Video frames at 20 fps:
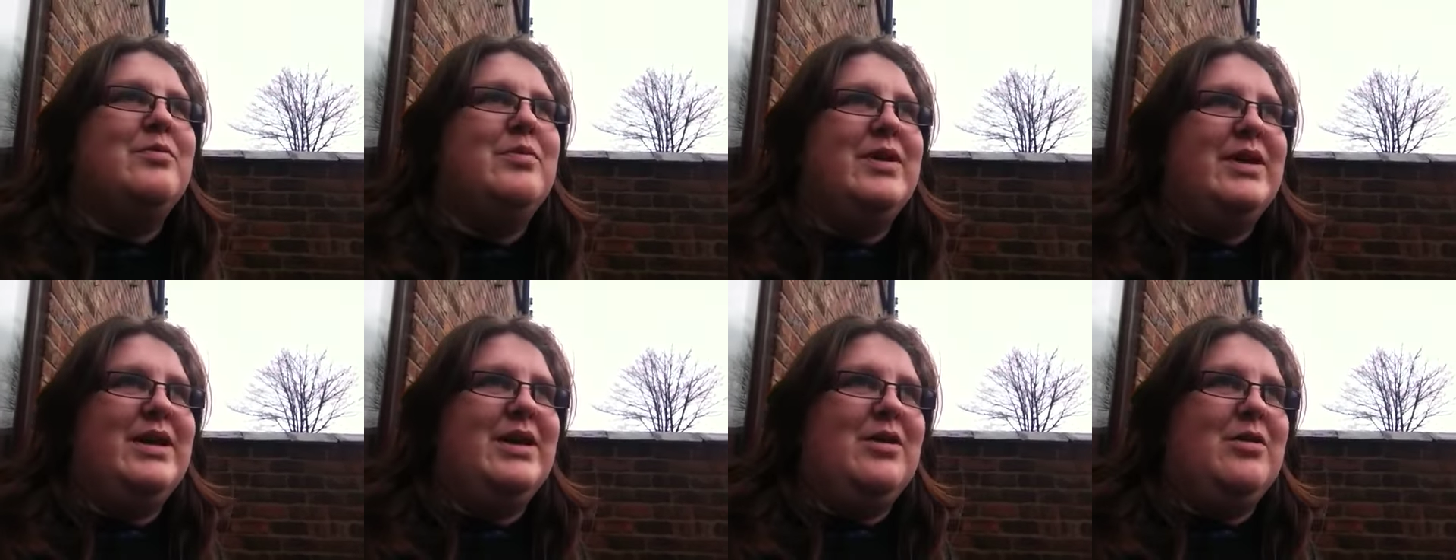
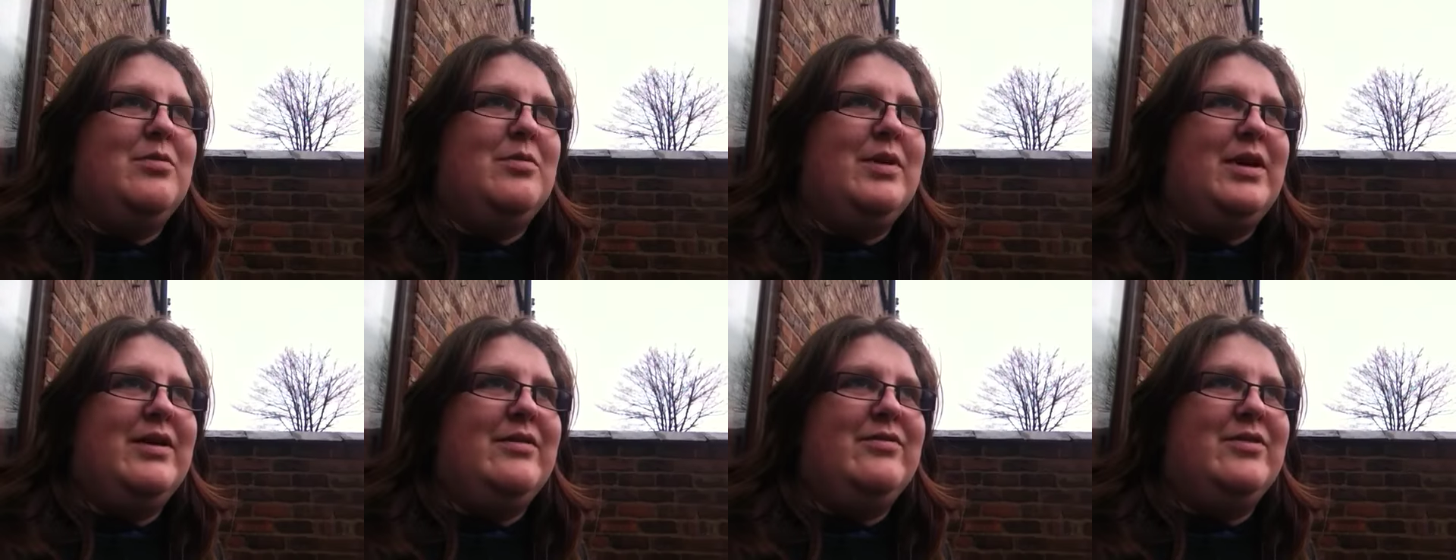be
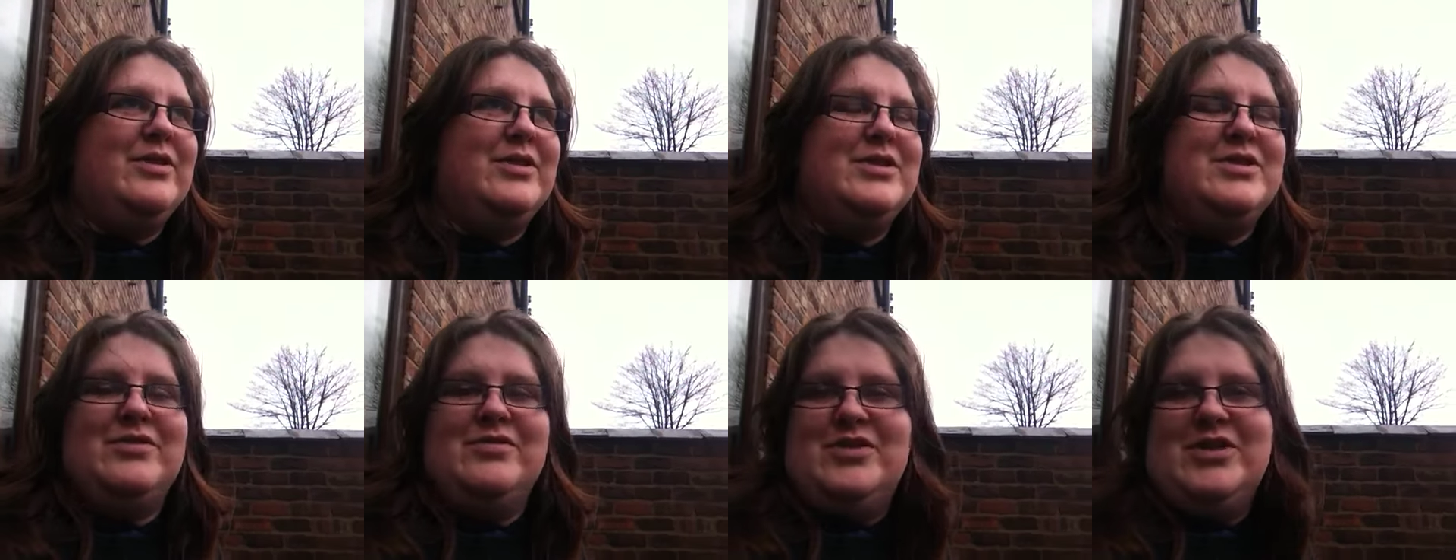on my
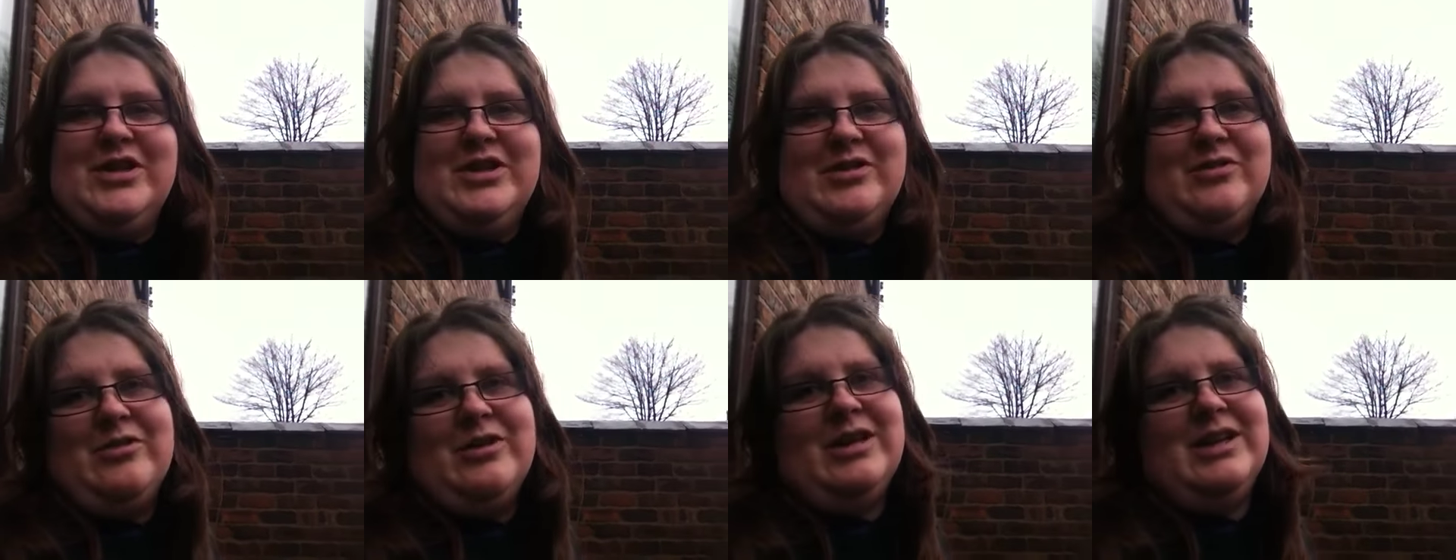1st of
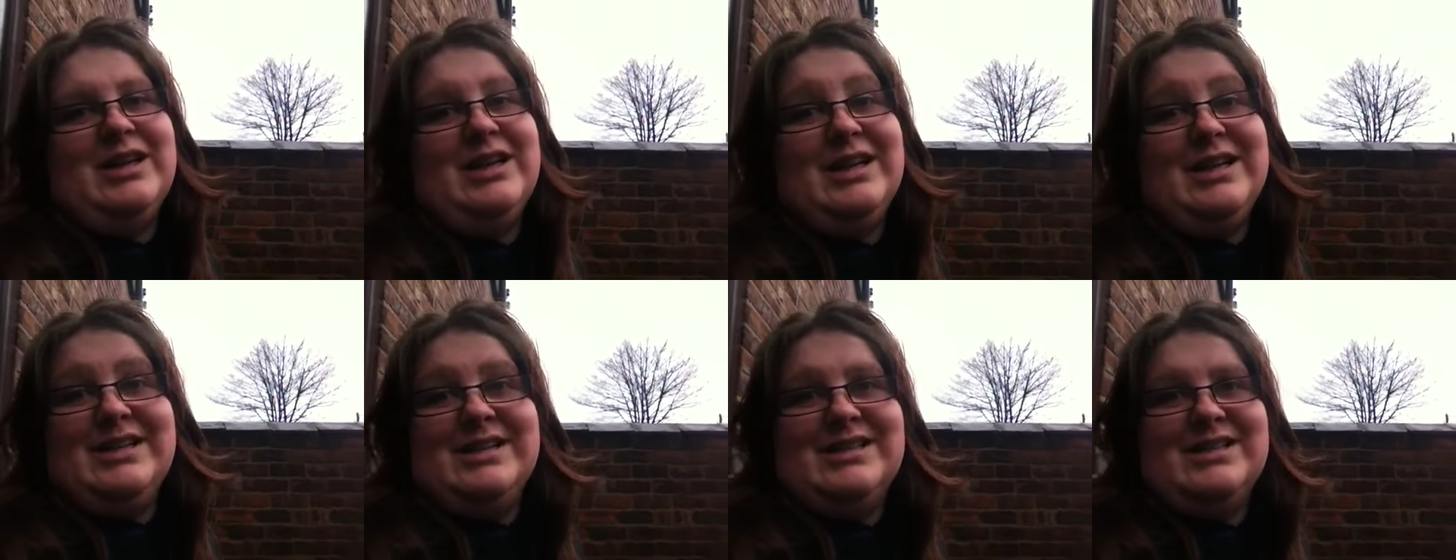January
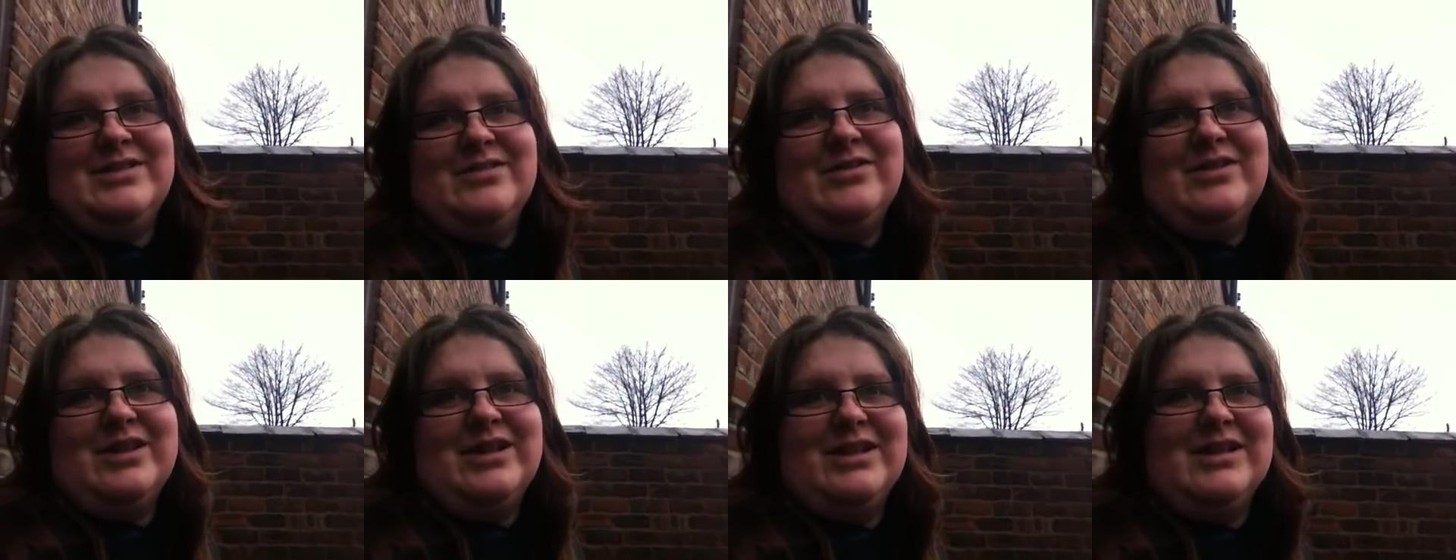list
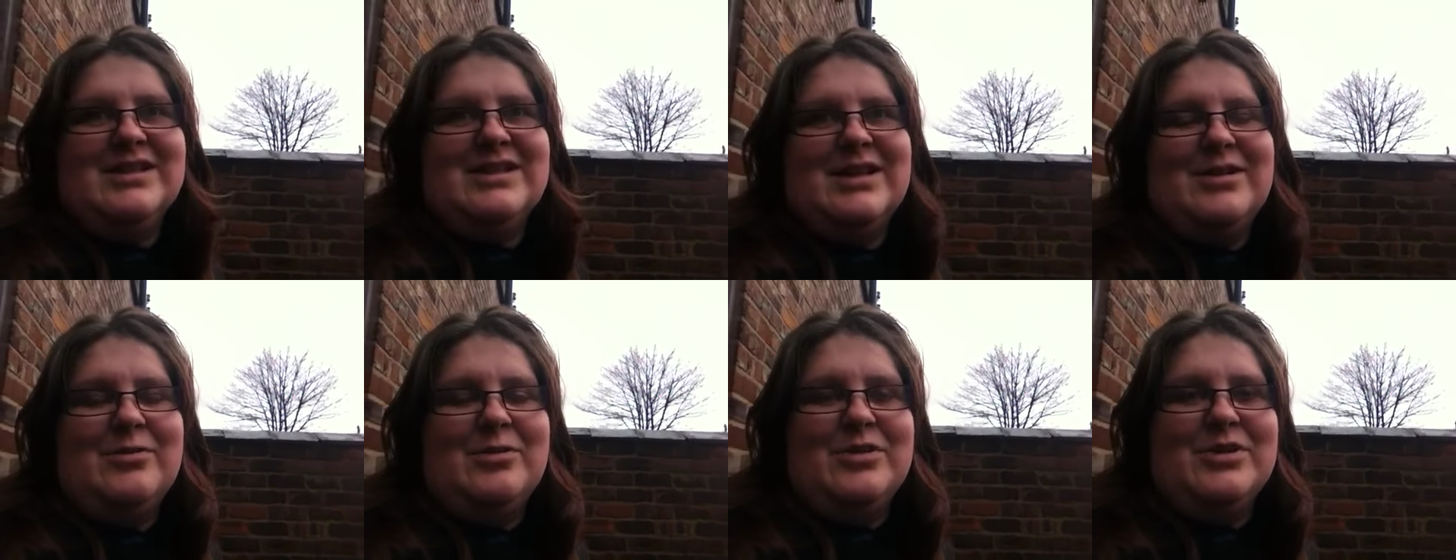of
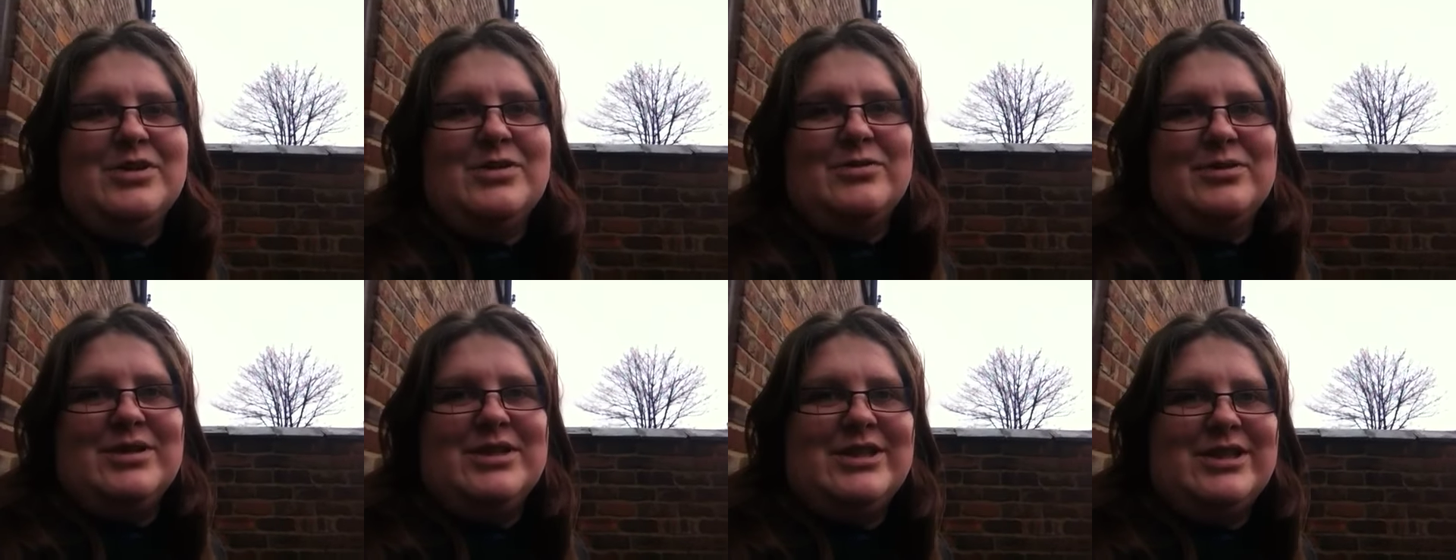things I want
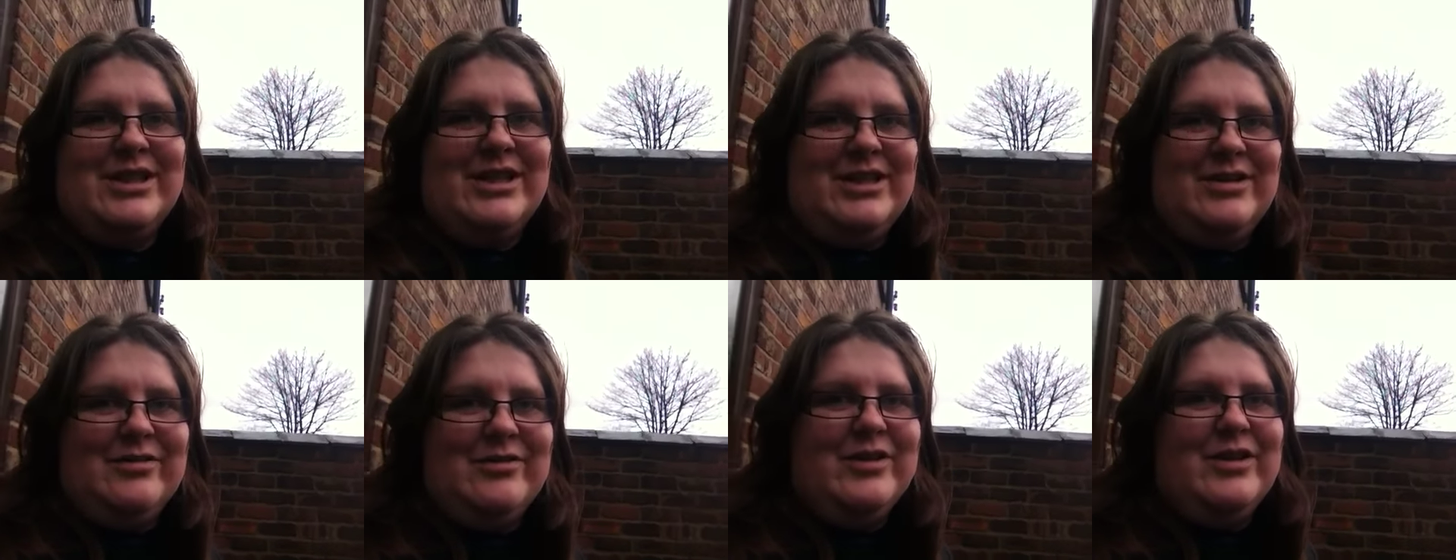to
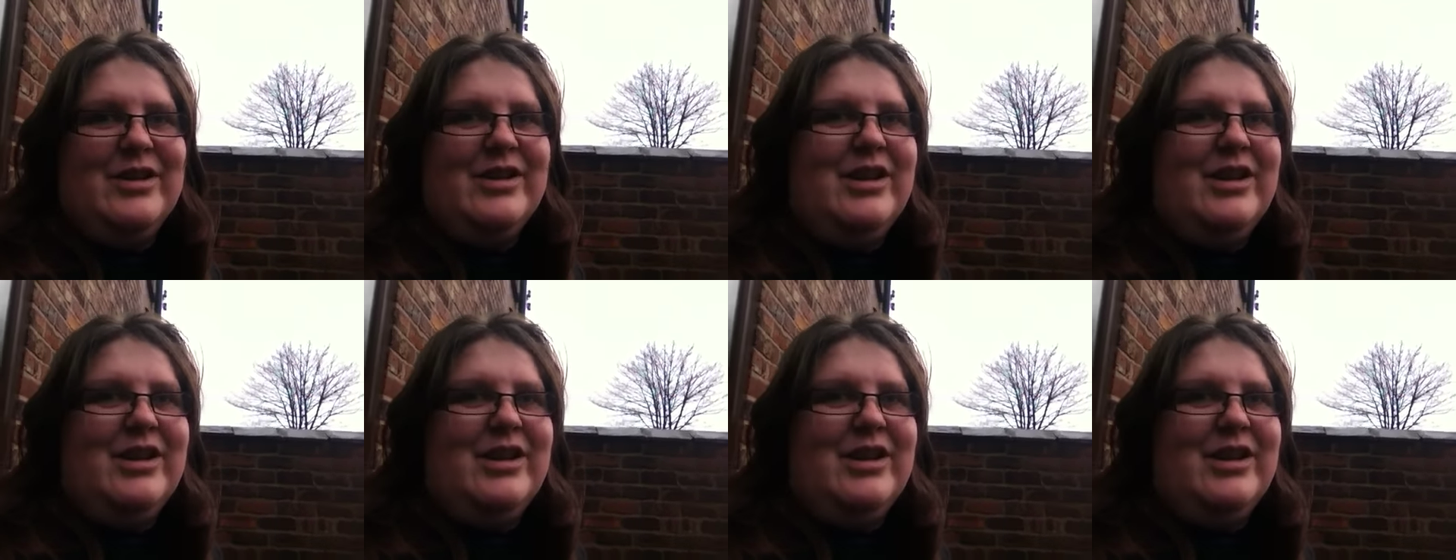achieve